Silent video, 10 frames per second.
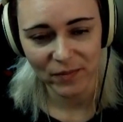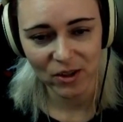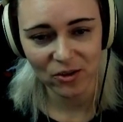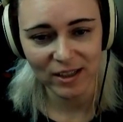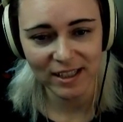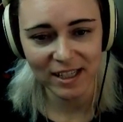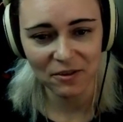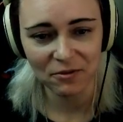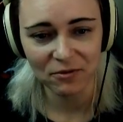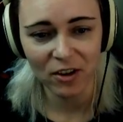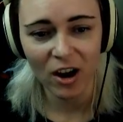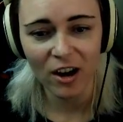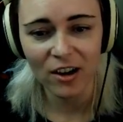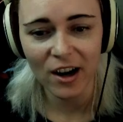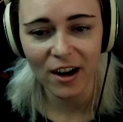So you can see
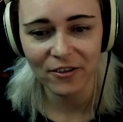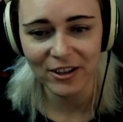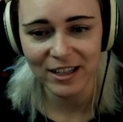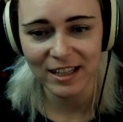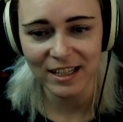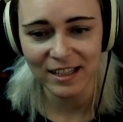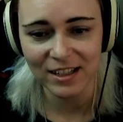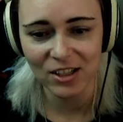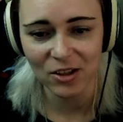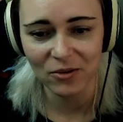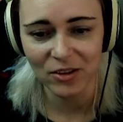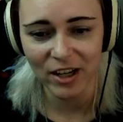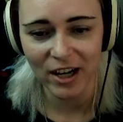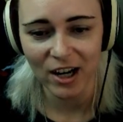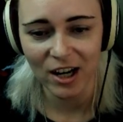far off into the distance over
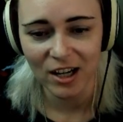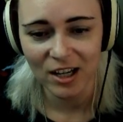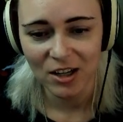there,